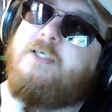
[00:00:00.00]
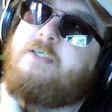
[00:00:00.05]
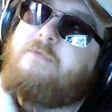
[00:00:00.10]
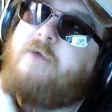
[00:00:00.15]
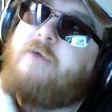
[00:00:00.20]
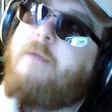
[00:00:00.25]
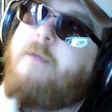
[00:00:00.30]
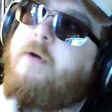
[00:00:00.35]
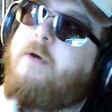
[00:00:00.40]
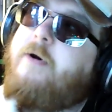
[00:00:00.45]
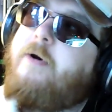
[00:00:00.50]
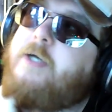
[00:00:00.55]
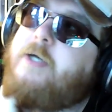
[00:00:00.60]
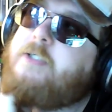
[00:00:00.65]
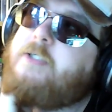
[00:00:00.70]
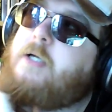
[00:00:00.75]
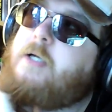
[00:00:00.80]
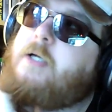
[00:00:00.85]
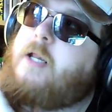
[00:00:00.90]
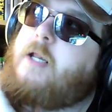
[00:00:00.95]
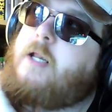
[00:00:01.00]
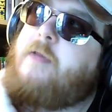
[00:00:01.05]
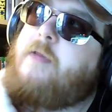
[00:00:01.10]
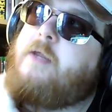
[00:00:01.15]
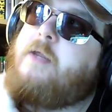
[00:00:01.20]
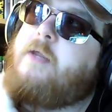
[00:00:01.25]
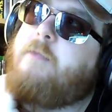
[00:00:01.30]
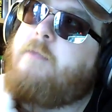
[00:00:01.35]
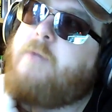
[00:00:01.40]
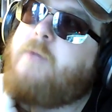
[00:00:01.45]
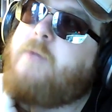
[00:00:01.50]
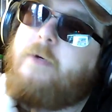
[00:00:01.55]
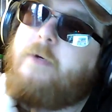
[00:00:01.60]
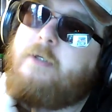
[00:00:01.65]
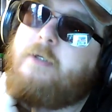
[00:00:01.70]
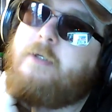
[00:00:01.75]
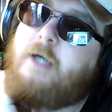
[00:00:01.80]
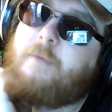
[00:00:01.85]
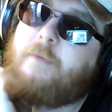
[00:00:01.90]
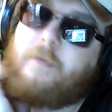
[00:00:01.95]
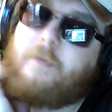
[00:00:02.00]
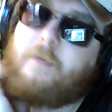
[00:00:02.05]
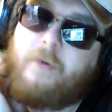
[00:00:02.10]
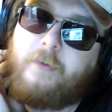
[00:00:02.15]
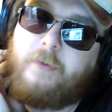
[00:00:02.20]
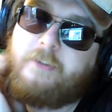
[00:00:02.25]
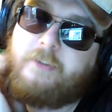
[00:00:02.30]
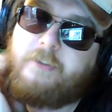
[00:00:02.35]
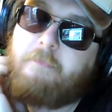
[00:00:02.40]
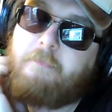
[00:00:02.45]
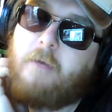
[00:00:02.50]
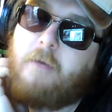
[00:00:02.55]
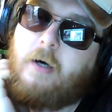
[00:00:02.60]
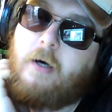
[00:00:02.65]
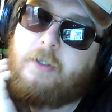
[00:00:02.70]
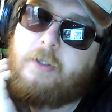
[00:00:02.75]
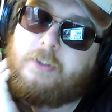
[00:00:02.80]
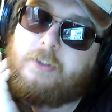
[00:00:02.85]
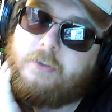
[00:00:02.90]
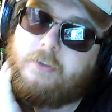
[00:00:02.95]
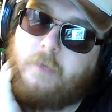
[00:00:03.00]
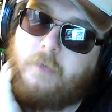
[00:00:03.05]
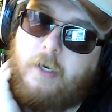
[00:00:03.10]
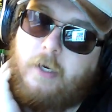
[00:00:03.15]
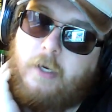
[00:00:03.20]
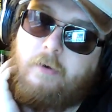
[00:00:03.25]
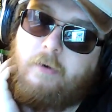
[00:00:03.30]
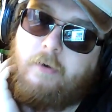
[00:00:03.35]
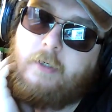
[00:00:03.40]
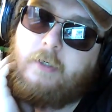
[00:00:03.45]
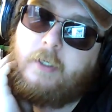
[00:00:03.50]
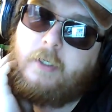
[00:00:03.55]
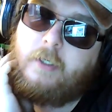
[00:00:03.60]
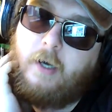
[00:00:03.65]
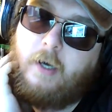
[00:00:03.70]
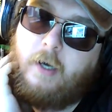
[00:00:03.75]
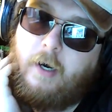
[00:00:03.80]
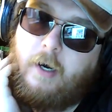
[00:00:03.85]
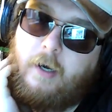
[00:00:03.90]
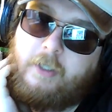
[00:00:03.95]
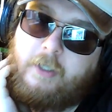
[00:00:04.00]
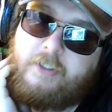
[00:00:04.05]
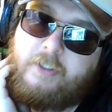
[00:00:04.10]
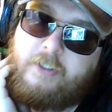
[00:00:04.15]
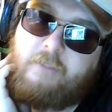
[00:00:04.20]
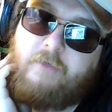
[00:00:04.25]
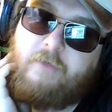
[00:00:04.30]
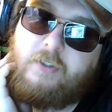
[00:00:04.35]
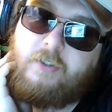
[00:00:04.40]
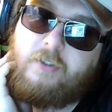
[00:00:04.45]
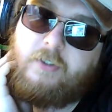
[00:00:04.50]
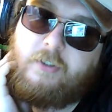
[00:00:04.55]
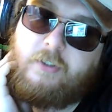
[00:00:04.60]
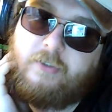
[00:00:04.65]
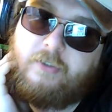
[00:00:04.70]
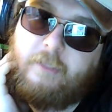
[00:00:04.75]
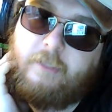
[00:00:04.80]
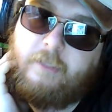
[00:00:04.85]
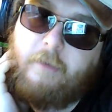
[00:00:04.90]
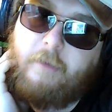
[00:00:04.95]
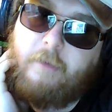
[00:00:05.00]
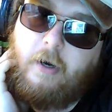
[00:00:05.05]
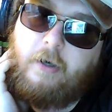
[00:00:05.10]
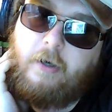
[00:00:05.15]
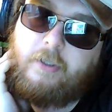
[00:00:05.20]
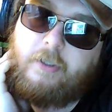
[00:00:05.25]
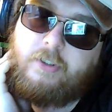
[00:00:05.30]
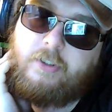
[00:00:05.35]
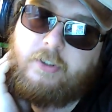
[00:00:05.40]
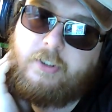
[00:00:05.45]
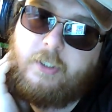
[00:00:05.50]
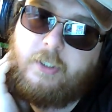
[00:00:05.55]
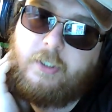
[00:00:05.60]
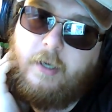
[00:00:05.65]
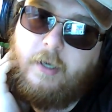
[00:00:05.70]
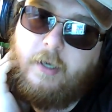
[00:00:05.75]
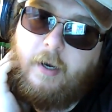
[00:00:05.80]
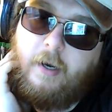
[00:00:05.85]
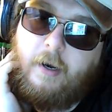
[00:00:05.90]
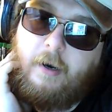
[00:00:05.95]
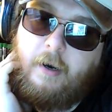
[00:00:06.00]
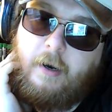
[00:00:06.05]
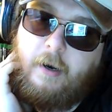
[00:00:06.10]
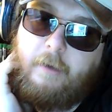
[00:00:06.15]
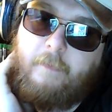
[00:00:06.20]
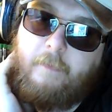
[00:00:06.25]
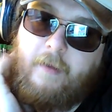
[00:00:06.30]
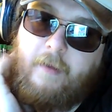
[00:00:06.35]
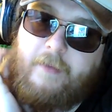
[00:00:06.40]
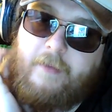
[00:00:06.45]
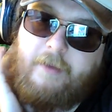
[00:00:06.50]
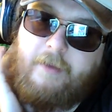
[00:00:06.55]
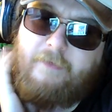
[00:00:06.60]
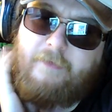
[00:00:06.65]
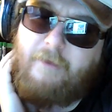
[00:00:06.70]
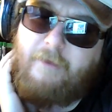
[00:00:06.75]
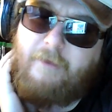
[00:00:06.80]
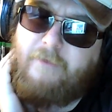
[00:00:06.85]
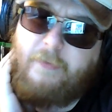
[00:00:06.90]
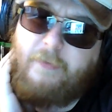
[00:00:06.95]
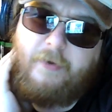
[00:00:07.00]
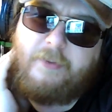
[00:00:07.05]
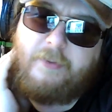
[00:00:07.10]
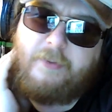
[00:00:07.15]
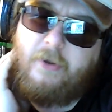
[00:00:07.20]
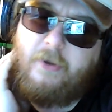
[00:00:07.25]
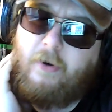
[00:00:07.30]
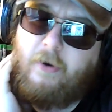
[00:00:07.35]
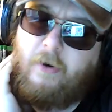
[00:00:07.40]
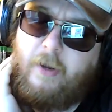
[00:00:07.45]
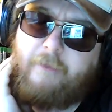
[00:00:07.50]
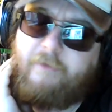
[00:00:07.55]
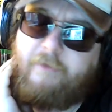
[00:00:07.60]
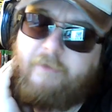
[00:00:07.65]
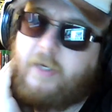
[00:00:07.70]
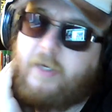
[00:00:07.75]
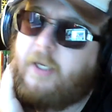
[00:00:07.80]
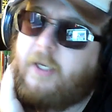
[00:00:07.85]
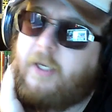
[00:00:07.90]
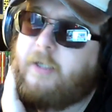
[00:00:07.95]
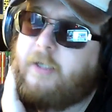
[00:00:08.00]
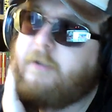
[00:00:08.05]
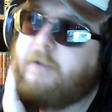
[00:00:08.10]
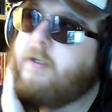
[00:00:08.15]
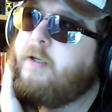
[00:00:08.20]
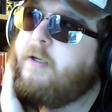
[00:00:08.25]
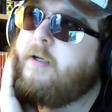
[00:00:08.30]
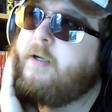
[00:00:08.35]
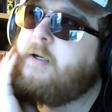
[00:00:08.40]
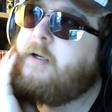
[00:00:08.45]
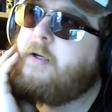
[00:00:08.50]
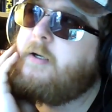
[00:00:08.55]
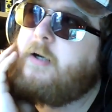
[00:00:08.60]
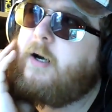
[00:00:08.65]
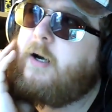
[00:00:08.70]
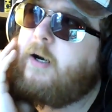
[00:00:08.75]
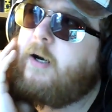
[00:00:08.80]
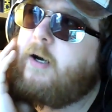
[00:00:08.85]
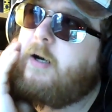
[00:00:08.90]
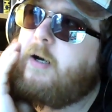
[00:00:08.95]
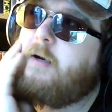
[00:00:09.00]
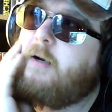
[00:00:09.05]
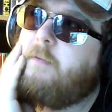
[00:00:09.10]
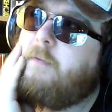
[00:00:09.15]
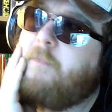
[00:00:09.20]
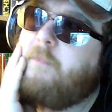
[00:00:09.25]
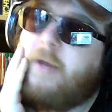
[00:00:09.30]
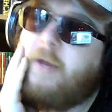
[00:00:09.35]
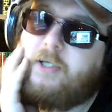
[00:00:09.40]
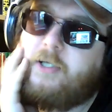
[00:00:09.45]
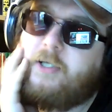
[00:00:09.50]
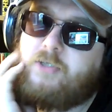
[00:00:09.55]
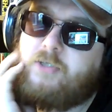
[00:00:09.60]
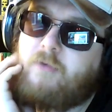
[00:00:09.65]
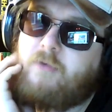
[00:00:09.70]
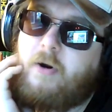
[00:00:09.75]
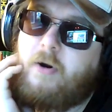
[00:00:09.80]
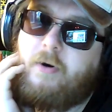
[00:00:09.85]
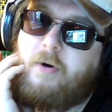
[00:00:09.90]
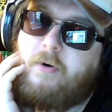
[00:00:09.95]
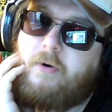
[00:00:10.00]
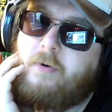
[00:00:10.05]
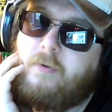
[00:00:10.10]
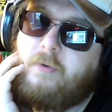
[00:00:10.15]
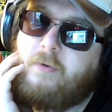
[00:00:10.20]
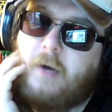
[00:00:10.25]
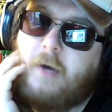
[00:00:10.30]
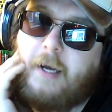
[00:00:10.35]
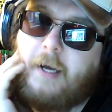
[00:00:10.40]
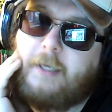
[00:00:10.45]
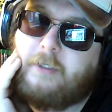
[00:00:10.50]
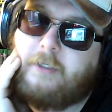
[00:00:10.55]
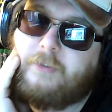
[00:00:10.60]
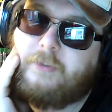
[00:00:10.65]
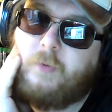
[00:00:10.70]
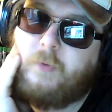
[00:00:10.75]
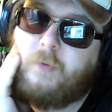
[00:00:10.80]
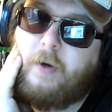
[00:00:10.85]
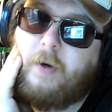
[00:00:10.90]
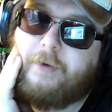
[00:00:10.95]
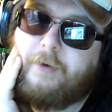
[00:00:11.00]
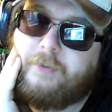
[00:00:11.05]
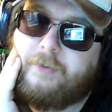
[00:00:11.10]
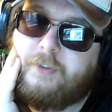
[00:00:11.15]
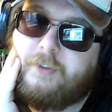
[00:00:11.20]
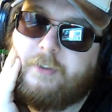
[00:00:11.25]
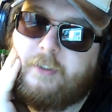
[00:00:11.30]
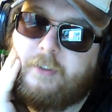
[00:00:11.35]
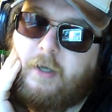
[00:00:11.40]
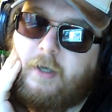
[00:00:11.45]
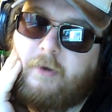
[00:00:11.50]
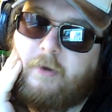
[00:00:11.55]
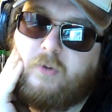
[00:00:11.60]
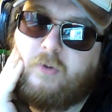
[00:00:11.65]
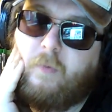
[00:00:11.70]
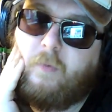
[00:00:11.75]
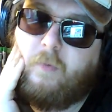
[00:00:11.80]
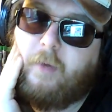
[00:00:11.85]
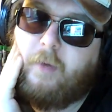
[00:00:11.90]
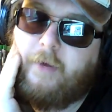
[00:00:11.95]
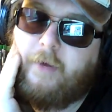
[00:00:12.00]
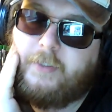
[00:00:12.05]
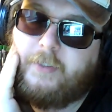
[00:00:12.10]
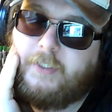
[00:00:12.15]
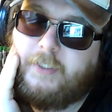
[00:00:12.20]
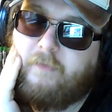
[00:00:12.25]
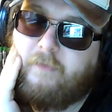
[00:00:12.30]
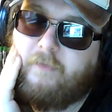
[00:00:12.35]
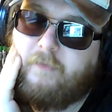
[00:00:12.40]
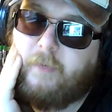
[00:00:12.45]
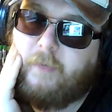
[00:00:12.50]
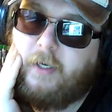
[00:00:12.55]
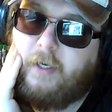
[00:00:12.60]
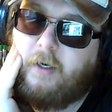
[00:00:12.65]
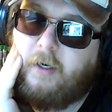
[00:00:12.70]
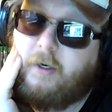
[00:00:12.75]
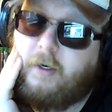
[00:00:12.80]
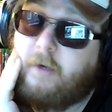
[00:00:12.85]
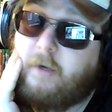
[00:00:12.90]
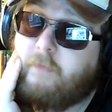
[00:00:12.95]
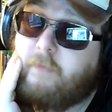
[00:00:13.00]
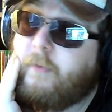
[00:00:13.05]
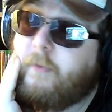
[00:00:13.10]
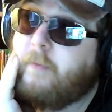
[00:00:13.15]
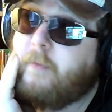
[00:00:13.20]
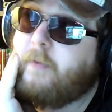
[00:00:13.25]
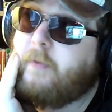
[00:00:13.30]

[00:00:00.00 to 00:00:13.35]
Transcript: February, something like that, and then a couple of big ones in March as well. Because Division 2's in March, and then like February's got like fucking Metro and what else? It's all blurring together, mate. I can't remember.